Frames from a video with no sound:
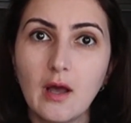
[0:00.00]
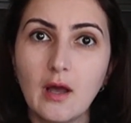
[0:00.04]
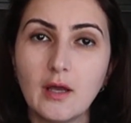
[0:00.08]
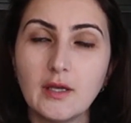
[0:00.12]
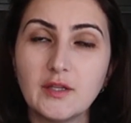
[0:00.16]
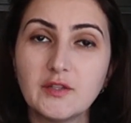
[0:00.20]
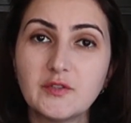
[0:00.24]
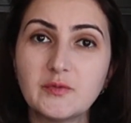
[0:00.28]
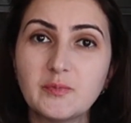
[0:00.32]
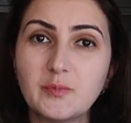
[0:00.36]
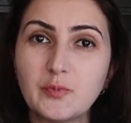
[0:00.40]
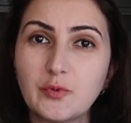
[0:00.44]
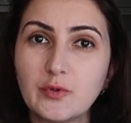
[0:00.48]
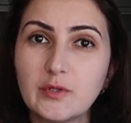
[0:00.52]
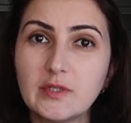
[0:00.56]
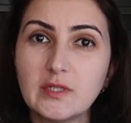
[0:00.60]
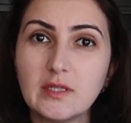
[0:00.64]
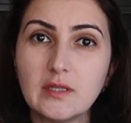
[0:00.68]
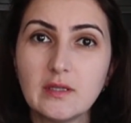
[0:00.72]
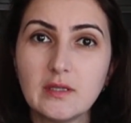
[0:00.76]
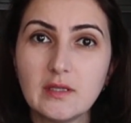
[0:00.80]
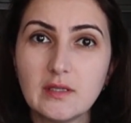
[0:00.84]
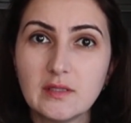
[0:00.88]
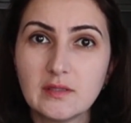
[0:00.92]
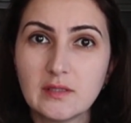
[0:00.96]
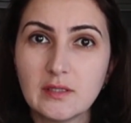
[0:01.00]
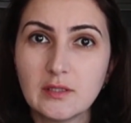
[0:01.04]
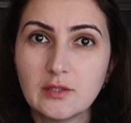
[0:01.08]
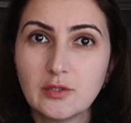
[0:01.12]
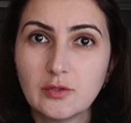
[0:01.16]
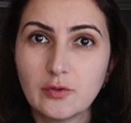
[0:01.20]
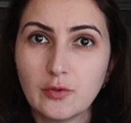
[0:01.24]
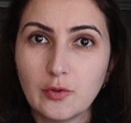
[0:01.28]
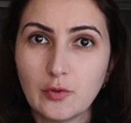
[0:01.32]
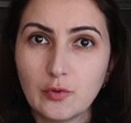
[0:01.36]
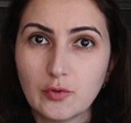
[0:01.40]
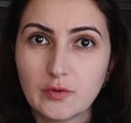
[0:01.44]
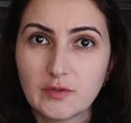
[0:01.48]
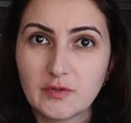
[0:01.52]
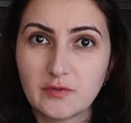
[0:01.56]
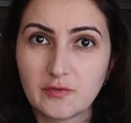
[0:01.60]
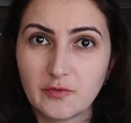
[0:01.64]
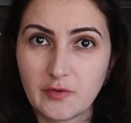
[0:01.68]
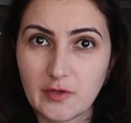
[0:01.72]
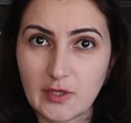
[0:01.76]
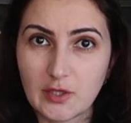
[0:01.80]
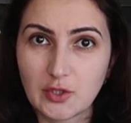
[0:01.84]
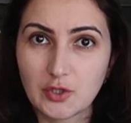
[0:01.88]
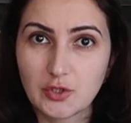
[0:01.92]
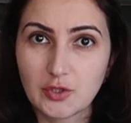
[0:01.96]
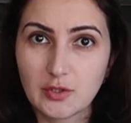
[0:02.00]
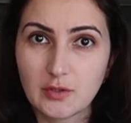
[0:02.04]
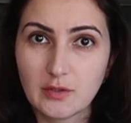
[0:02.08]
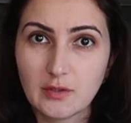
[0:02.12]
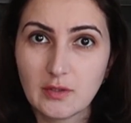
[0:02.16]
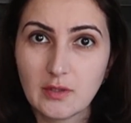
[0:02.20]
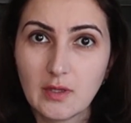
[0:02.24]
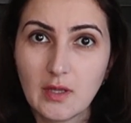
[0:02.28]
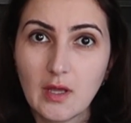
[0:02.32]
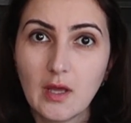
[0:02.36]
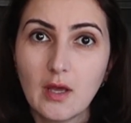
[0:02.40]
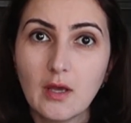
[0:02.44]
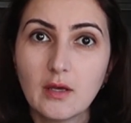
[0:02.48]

It's pretty easy to lose friction,